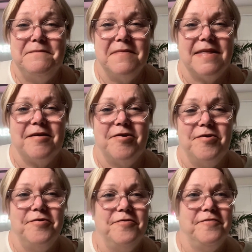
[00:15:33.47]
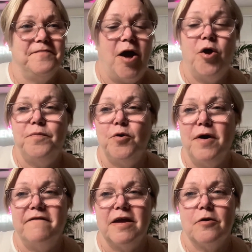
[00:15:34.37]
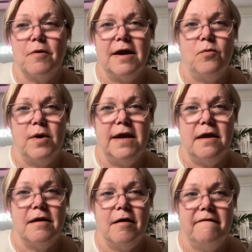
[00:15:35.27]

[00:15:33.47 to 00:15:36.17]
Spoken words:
So hope you're having a great week.